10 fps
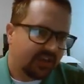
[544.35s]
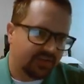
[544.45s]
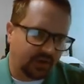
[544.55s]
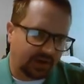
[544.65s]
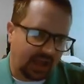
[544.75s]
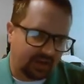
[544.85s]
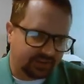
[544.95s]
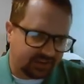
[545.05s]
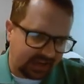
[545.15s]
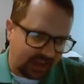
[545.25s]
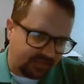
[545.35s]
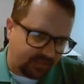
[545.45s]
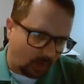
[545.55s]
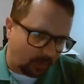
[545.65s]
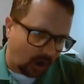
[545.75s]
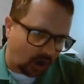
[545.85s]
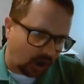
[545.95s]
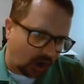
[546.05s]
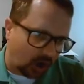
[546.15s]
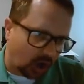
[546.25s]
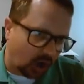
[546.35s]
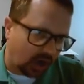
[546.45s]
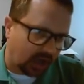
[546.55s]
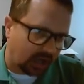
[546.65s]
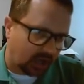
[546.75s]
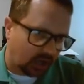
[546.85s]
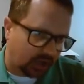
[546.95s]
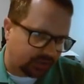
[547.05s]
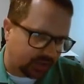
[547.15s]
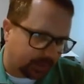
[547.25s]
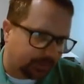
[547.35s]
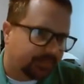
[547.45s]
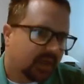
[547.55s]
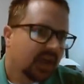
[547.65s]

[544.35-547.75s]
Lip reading: They're going to have a CD4 marker on them.